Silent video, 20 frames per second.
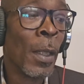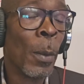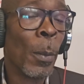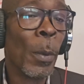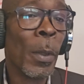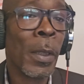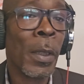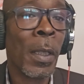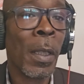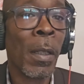
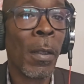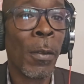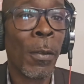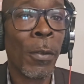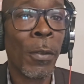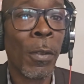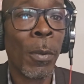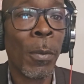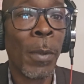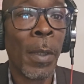which
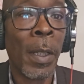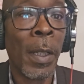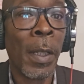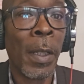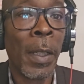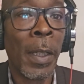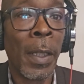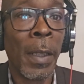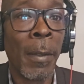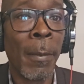colognes to wear
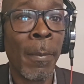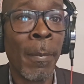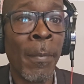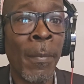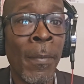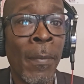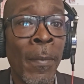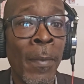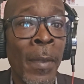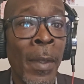and
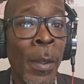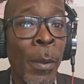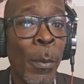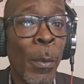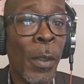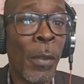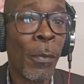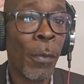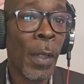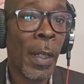
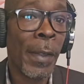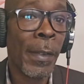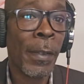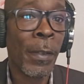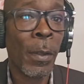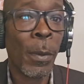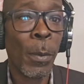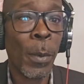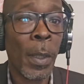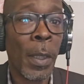which fragrance
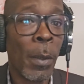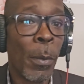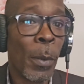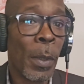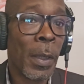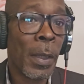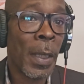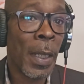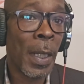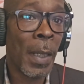to wear
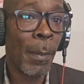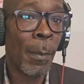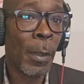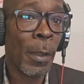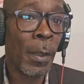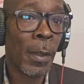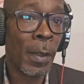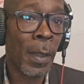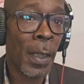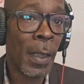which time of
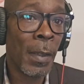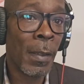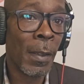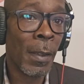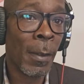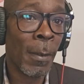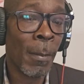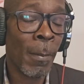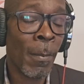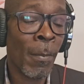the season.
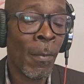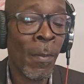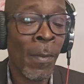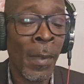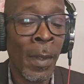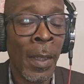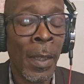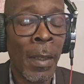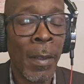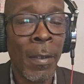
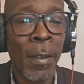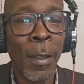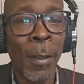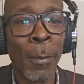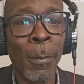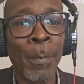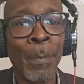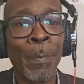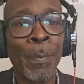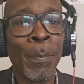So,
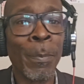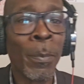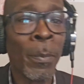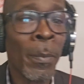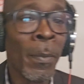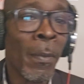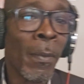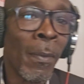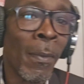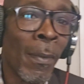
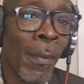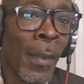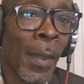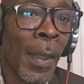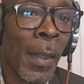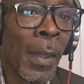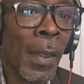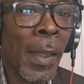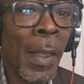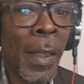
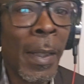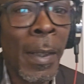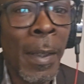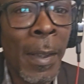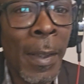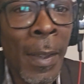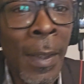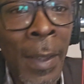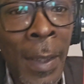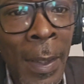
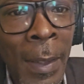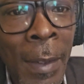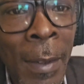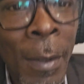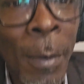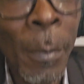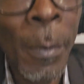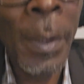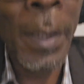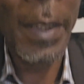today I
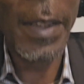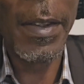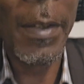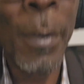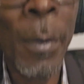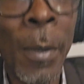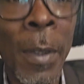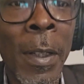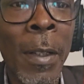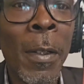thought we'd
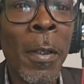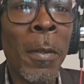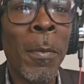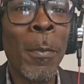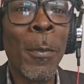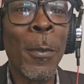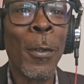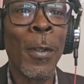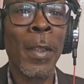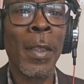do a little
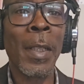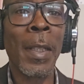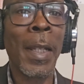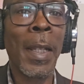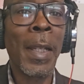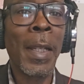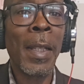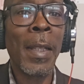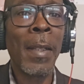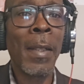more
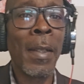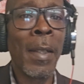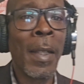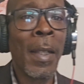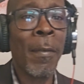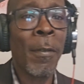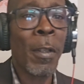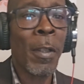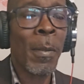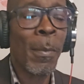today and
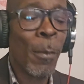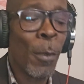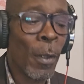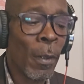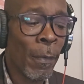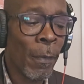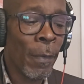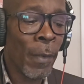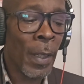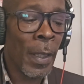have a little more
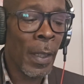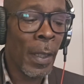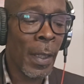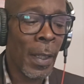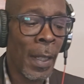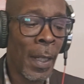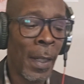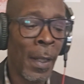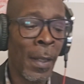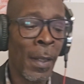fun
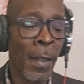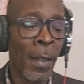today.